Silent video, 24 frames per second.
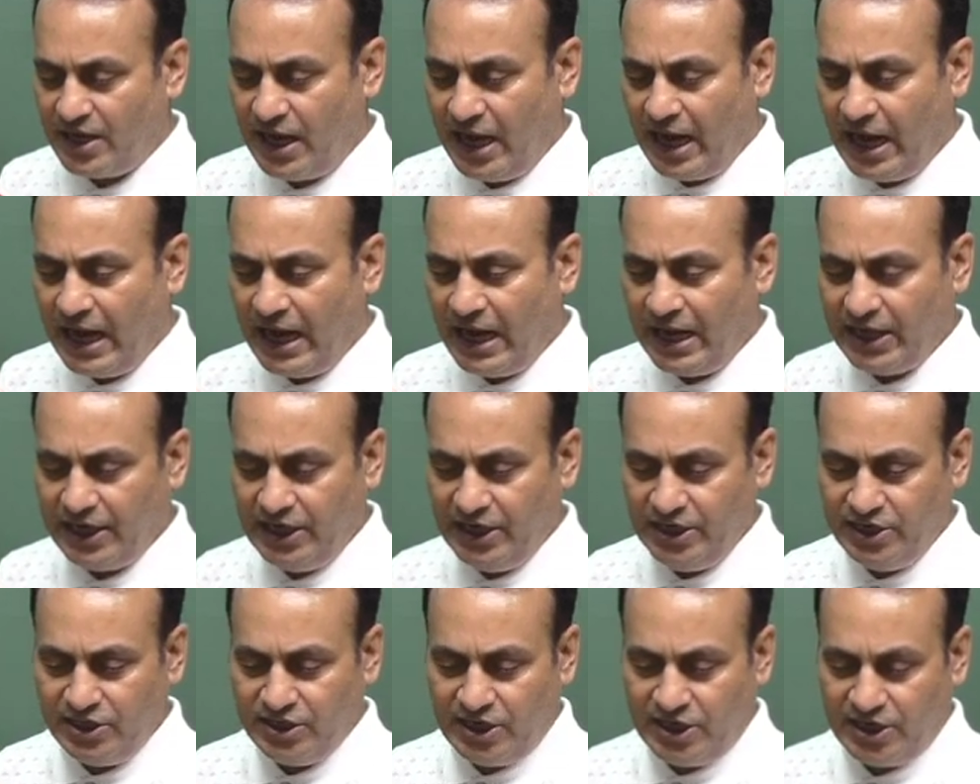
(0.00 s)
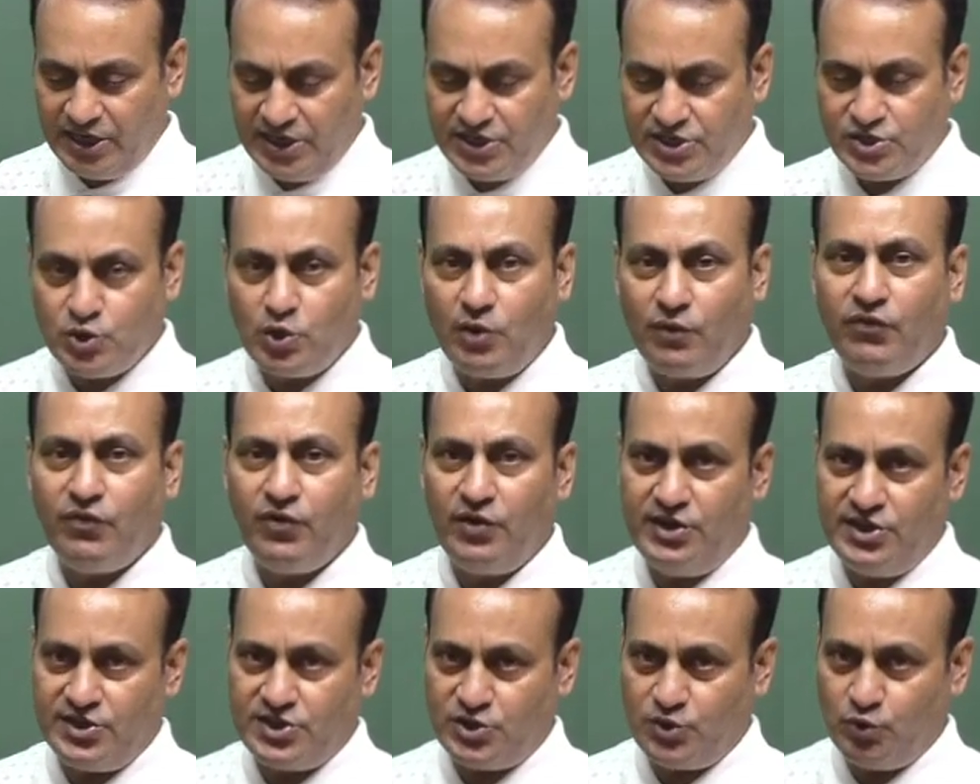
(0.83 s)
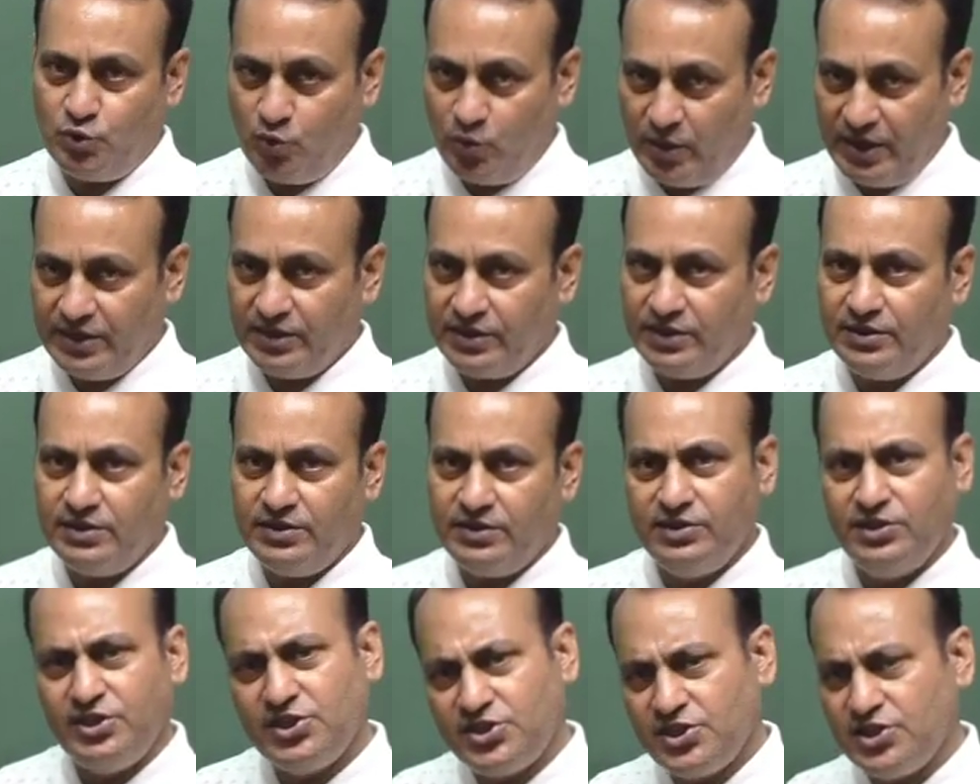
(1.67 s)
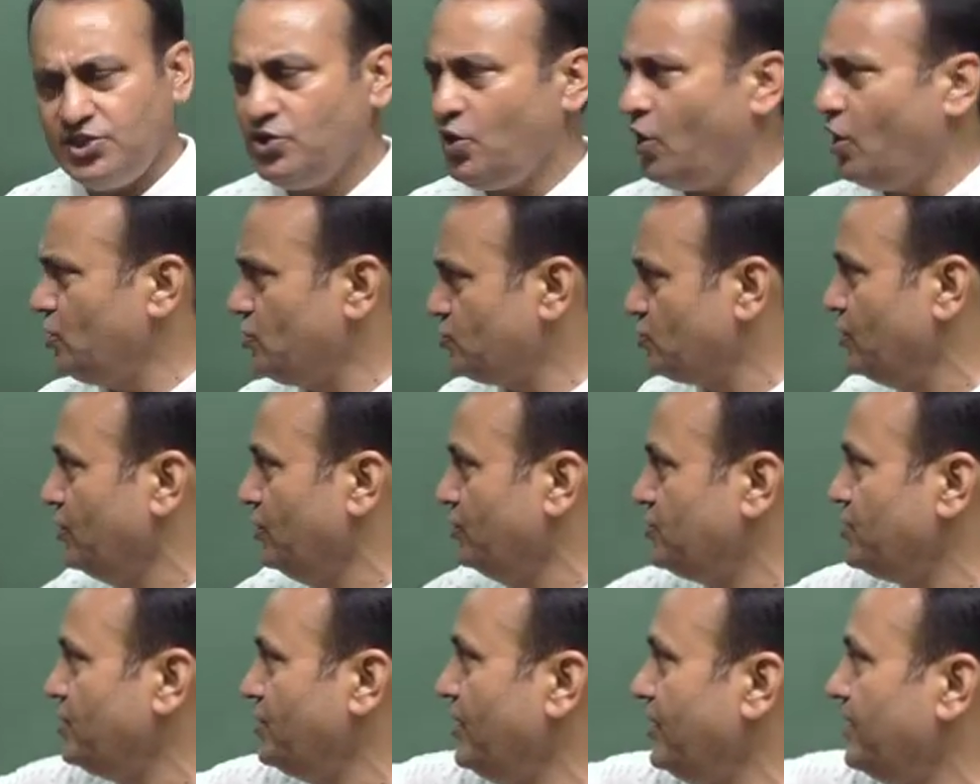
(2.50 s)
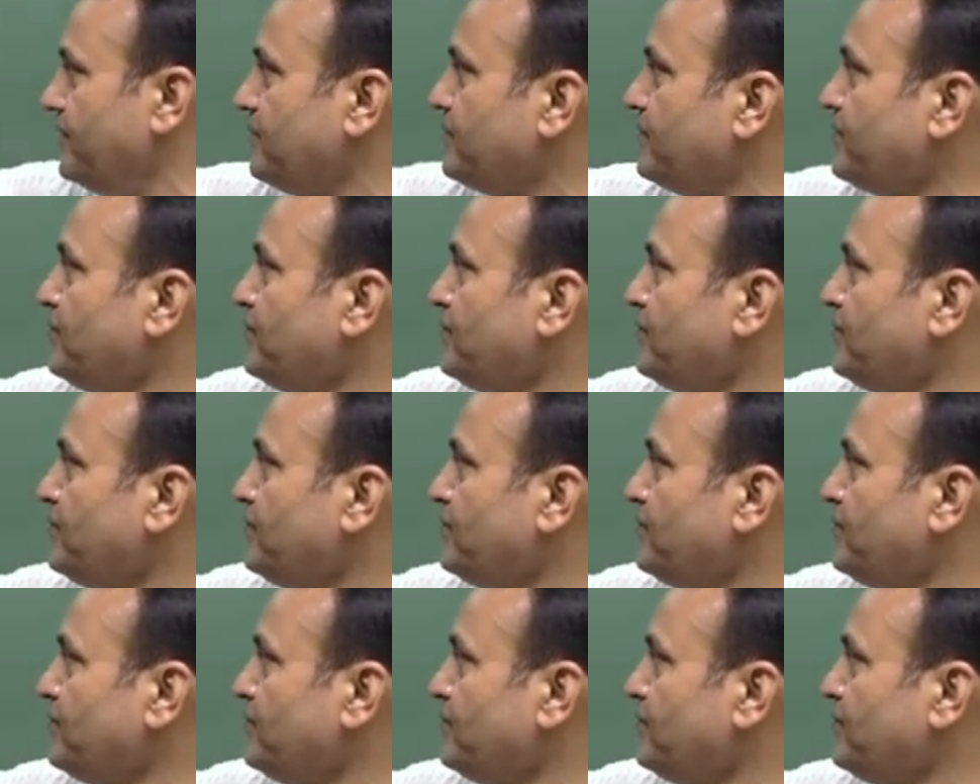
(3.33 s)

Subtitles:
are in the ratio 4:1. This is also this here.